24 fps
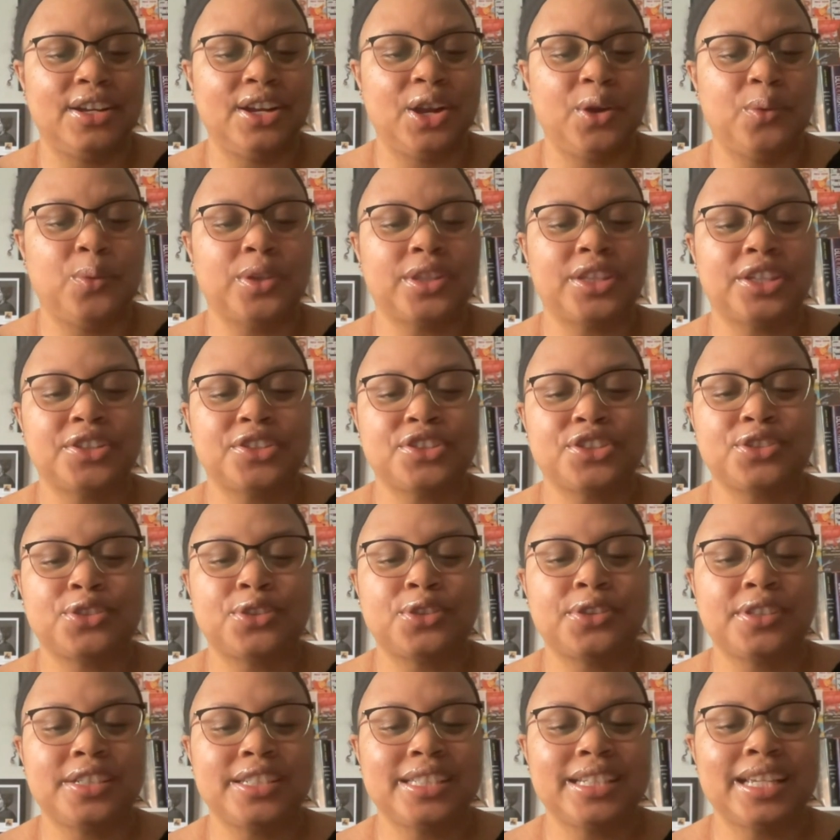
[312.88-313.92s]
With their
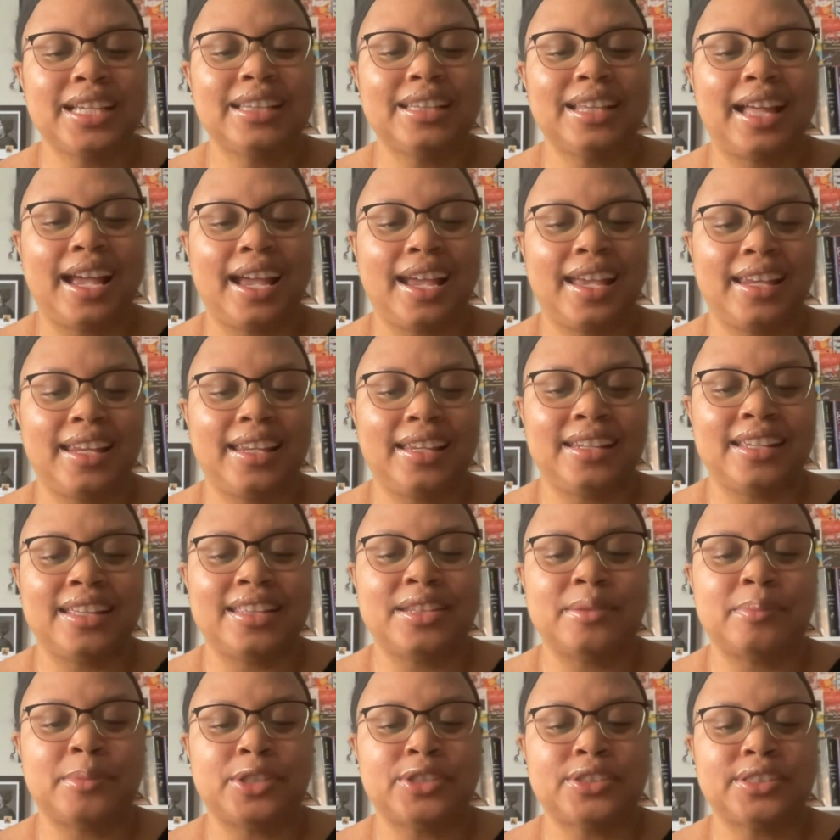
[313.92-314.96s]
stories colliding in the
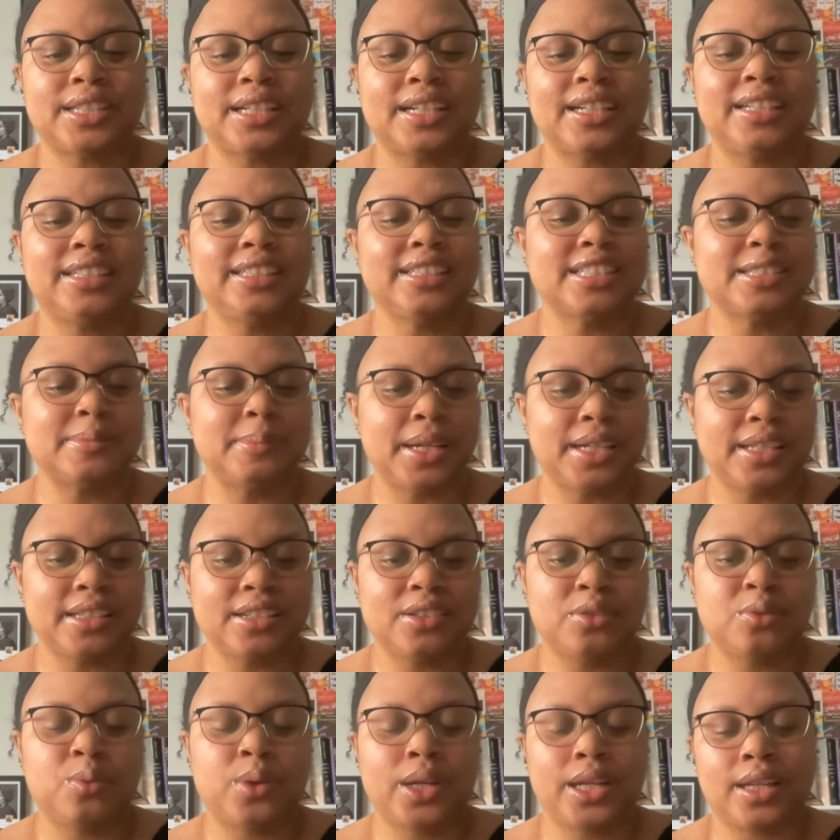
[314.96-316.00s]
most unexpected
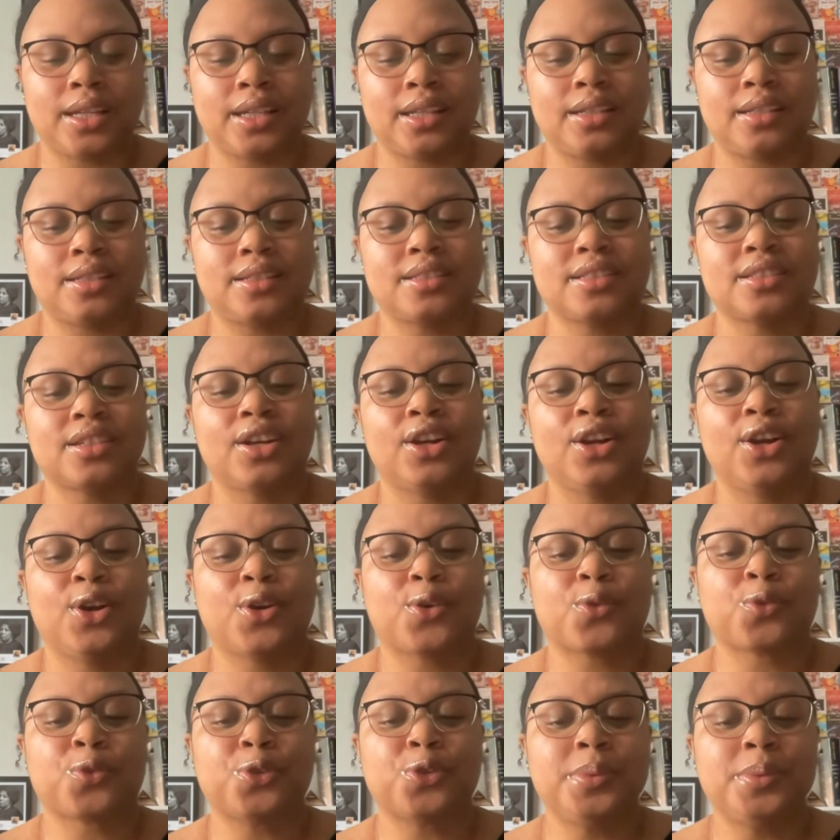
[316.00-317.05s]
of ways,
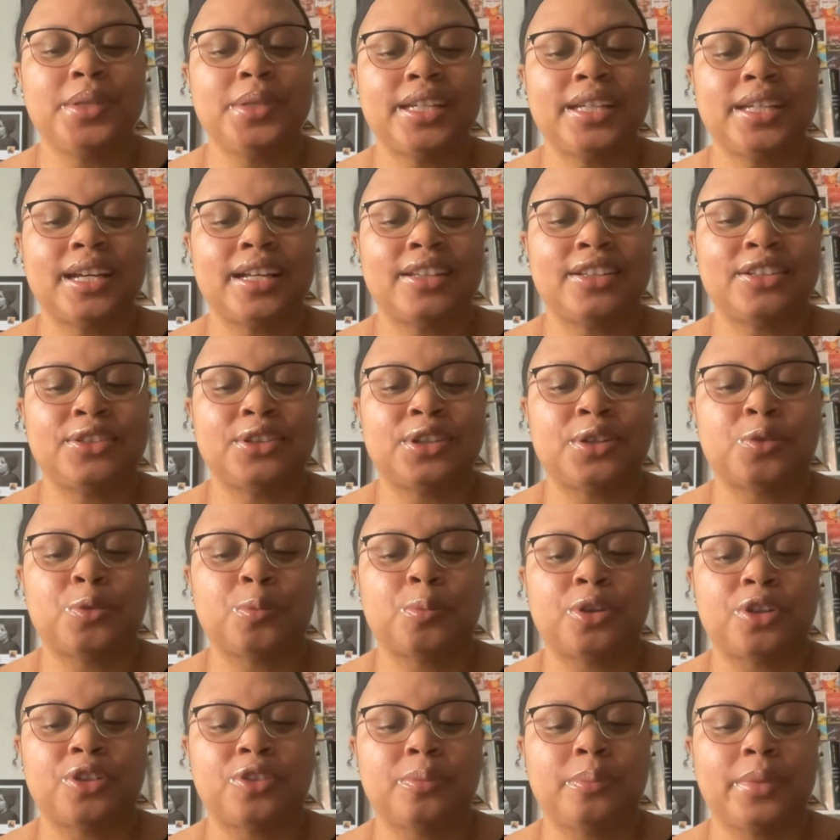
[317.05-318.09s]
Ruby and Eleanor
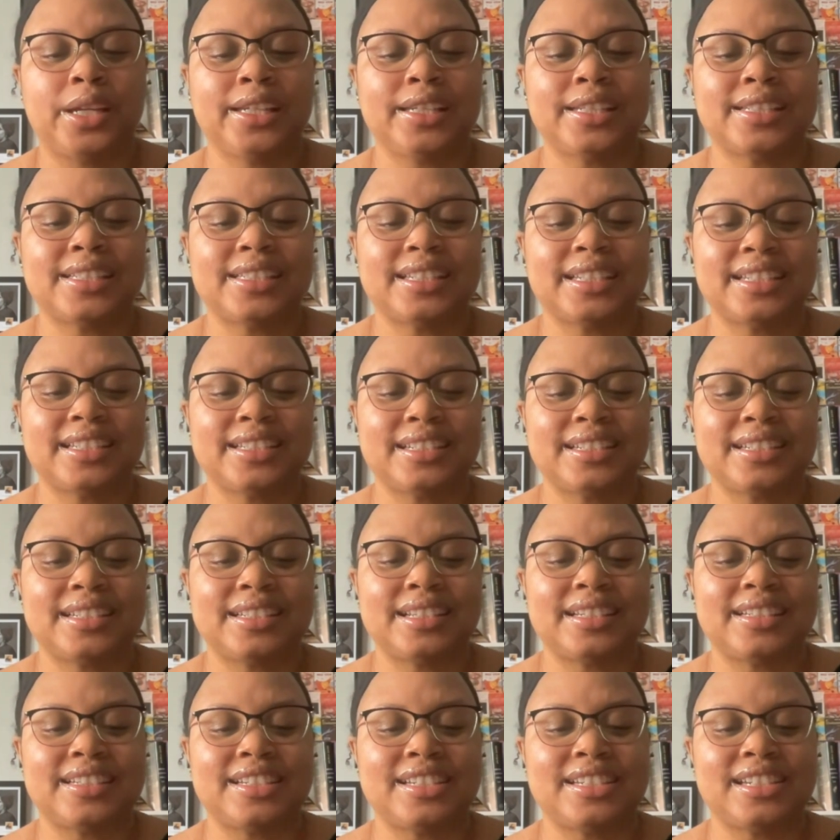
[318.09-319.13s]
will both make decisions
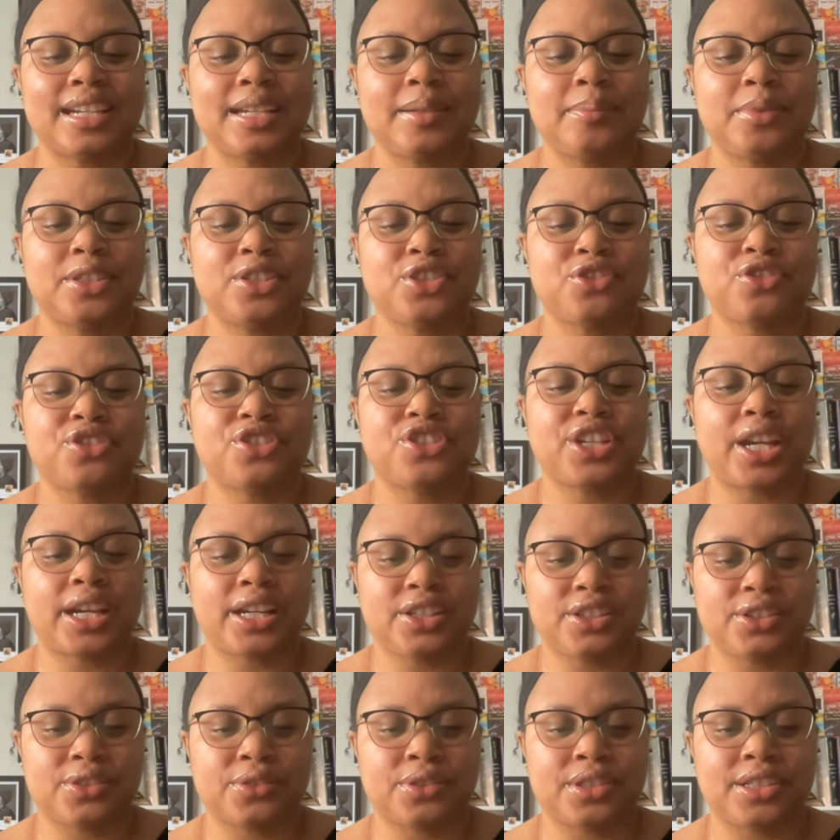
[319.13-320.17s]
that shape the
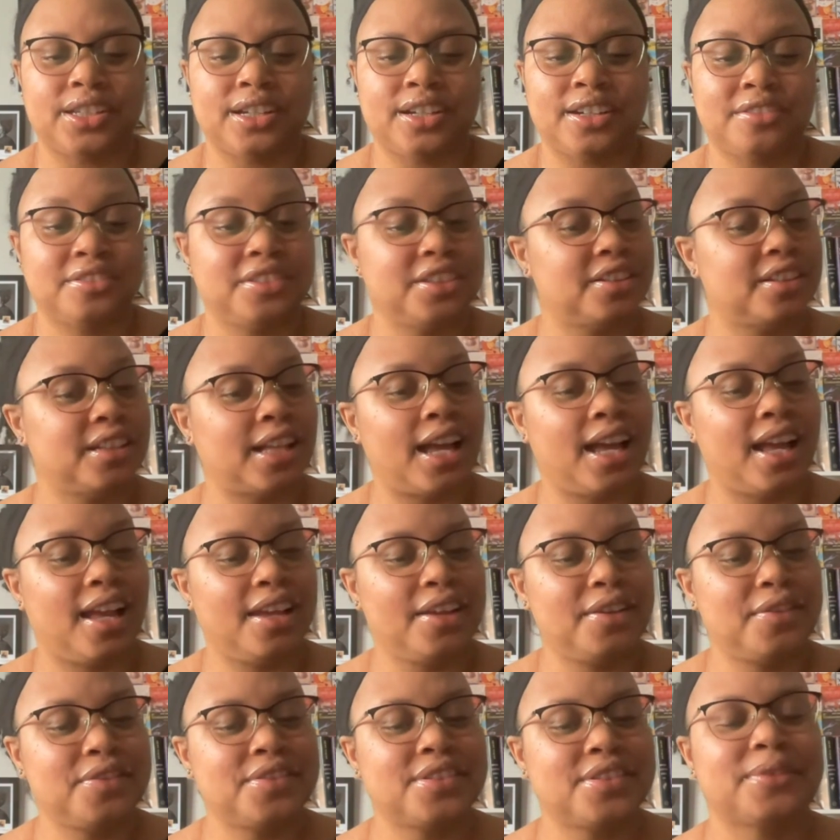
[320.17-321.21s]
trajectory of their
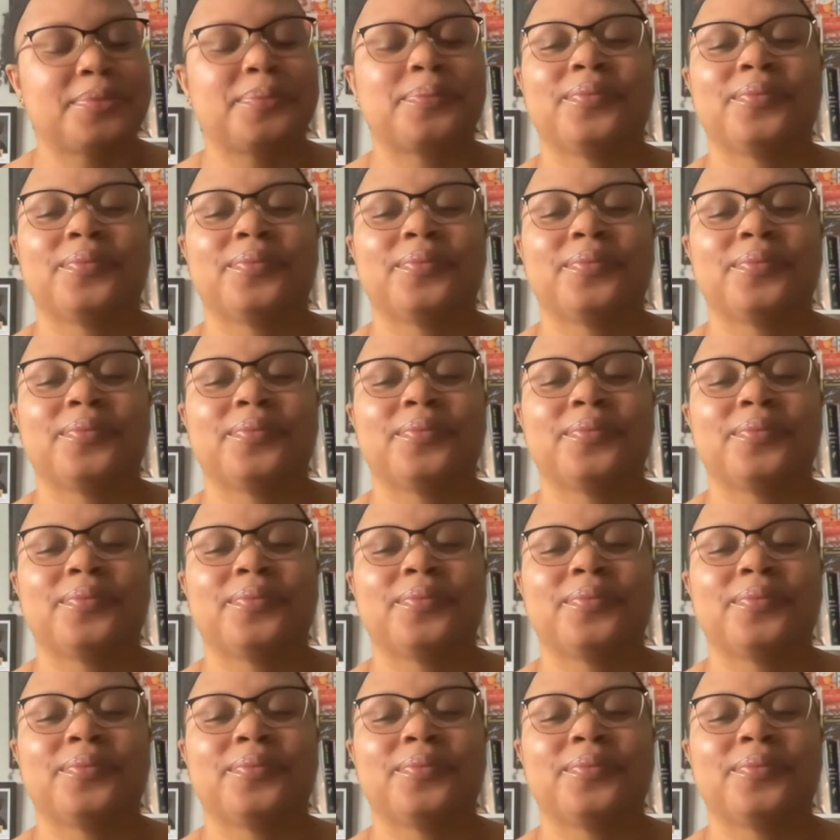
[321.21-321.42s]
lives.